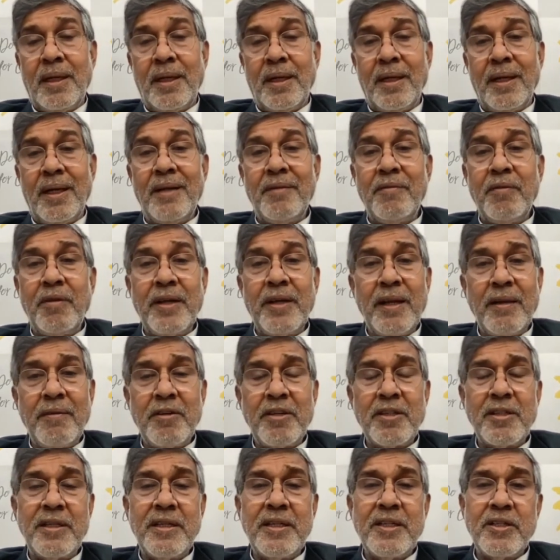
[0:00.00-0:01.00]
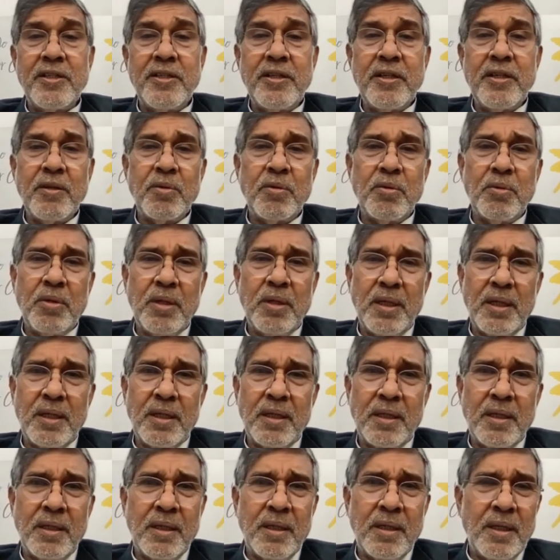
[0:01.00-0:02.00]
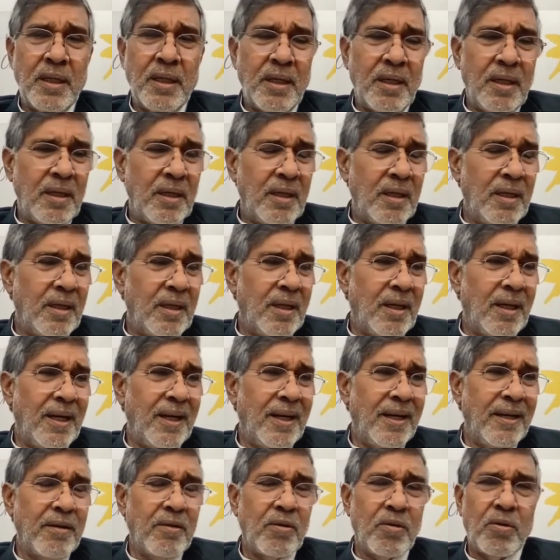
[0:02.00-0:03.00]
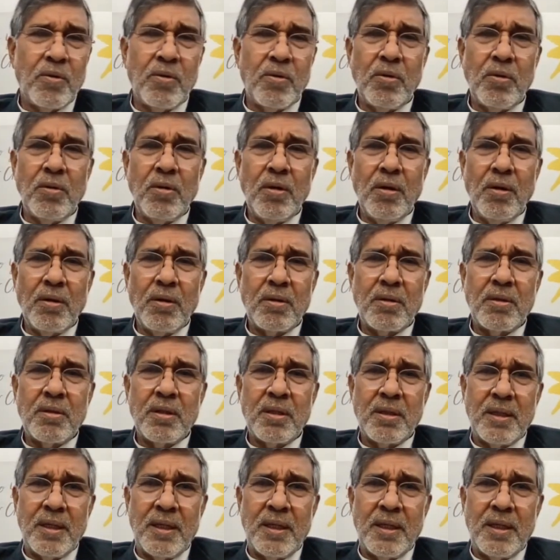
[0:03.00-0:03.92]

And when I was listening to her, I could not